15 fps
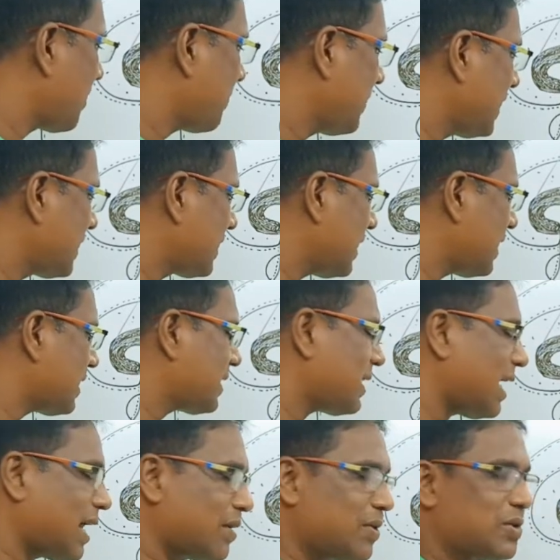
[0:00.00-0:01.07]
vessels
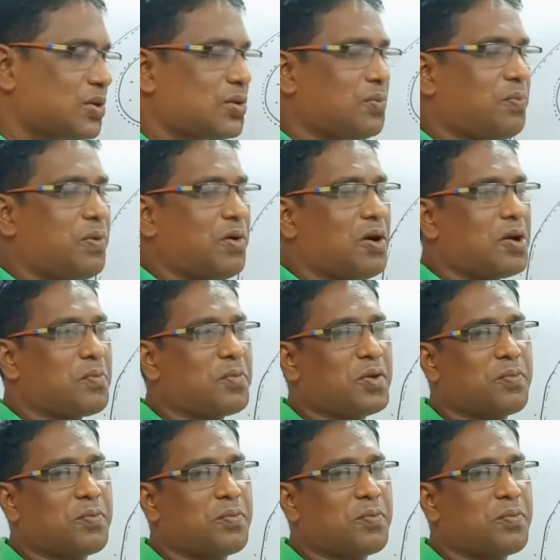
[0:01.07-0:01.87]
are also formed